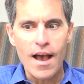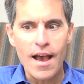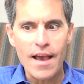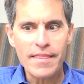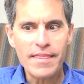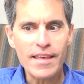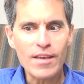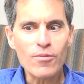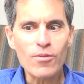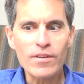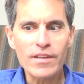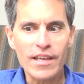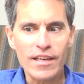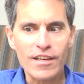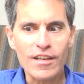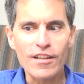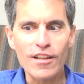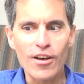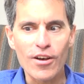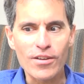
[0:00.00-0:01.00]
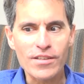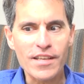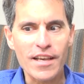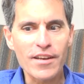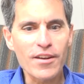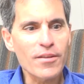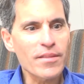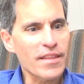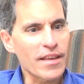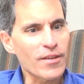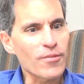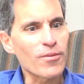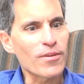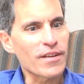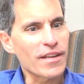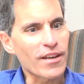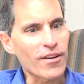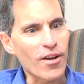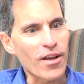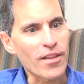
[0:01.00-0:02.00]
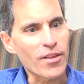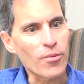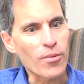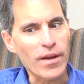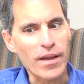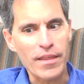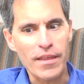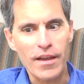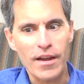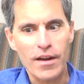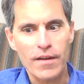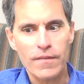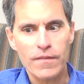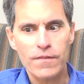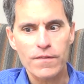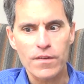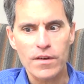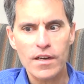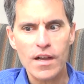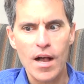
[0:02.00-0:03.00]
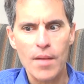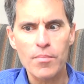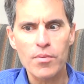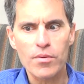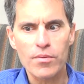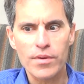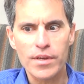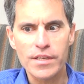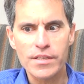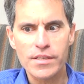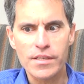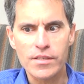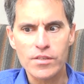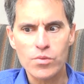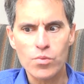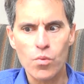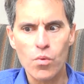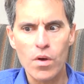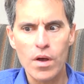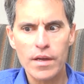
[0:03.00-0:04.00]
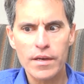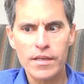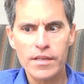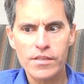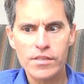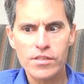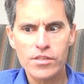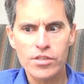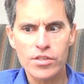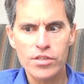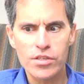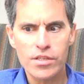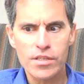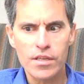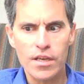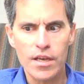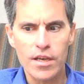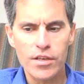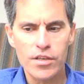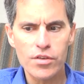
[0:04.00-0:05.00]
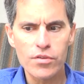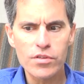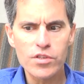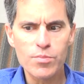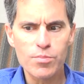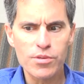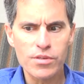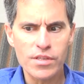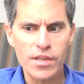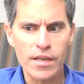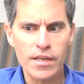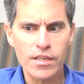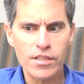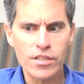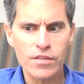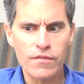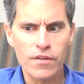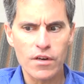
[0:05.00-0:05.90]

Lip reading: think we'll get close. I don't think we'll get all the way there for a couple reasons. One is just a huge percentage of